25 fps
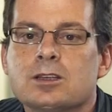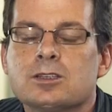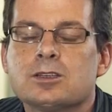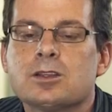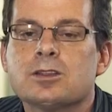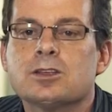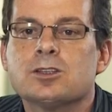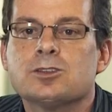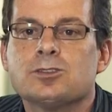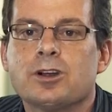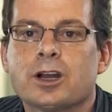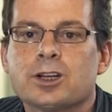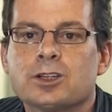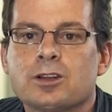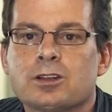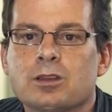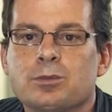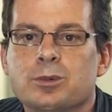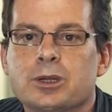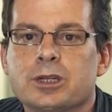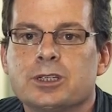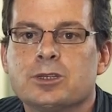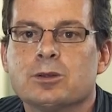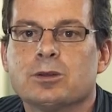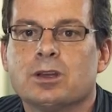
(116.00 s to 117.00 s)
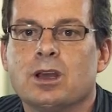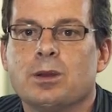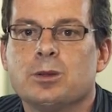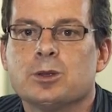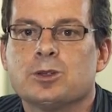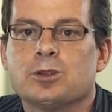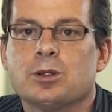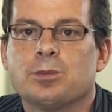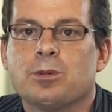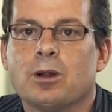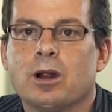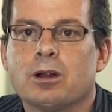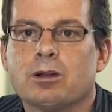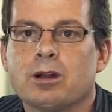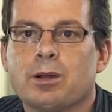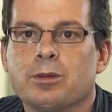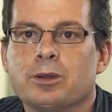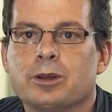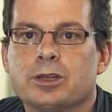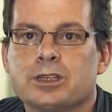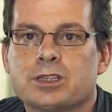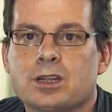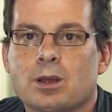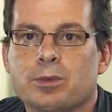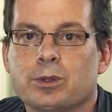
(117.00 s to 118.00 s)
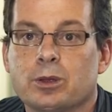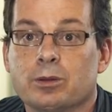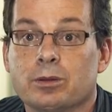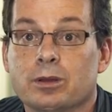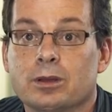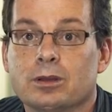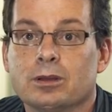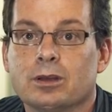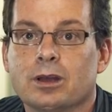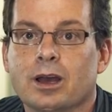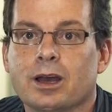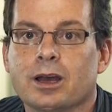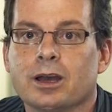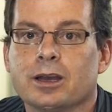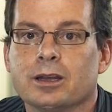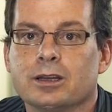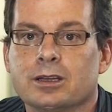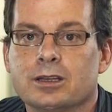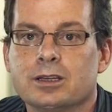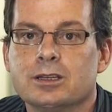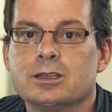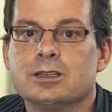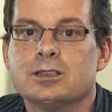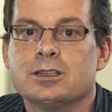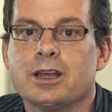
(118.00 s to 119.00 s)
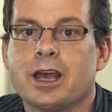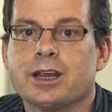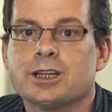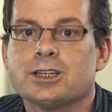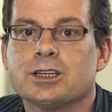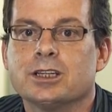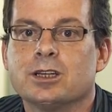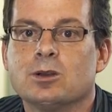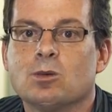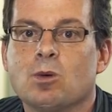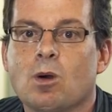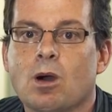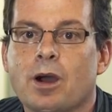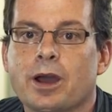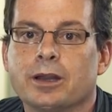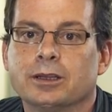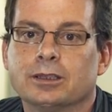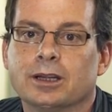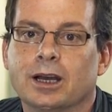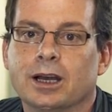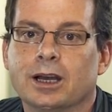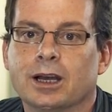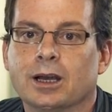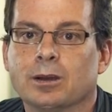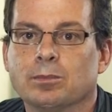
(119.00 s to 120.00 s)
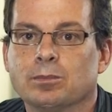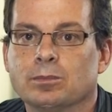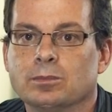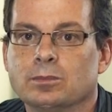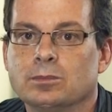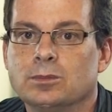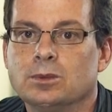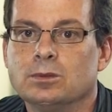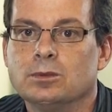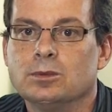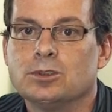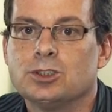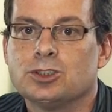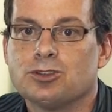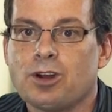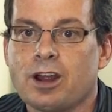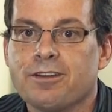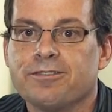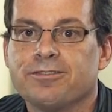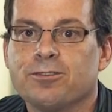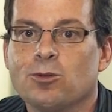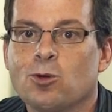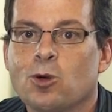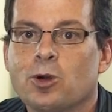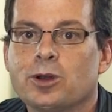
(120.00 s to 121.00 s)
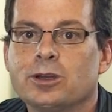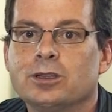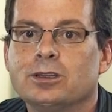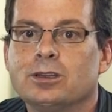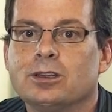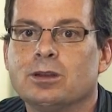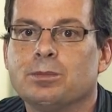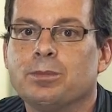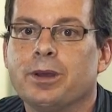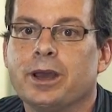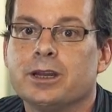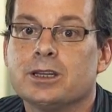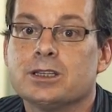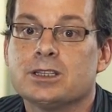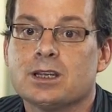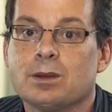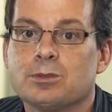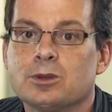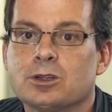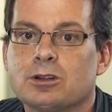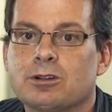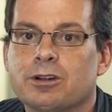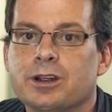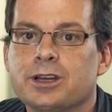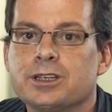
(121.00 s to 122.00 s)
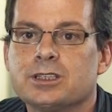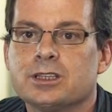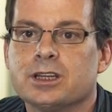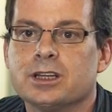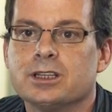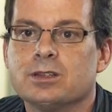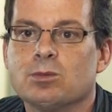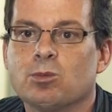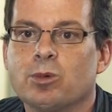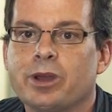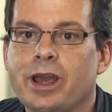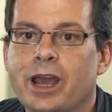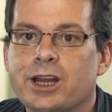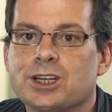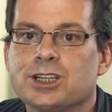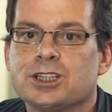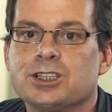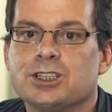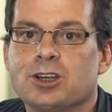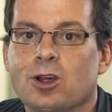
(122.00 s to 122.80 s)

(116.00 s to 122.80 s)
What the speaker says: So the structure of the medicinal chemistry program at NSW is actually quite straightforward compared to some degrees. We actually